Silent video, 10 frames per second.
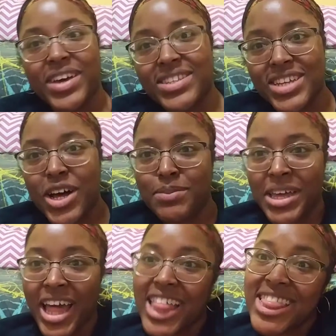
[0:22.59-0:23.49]
is
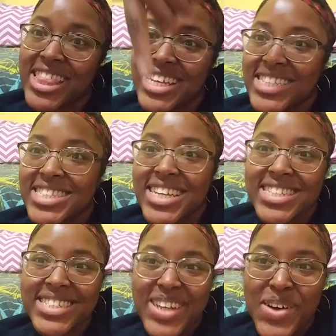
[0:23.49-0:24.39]
coming this
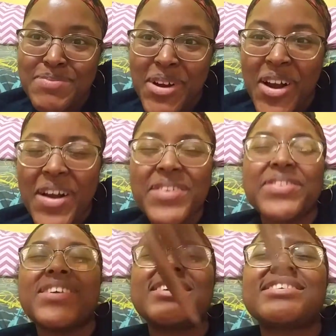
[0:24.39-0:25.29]
summer.
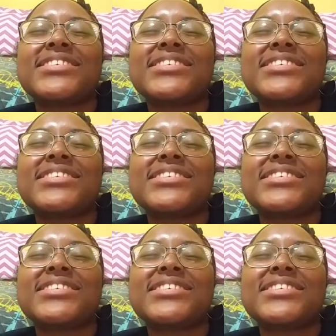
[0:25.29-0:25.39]
This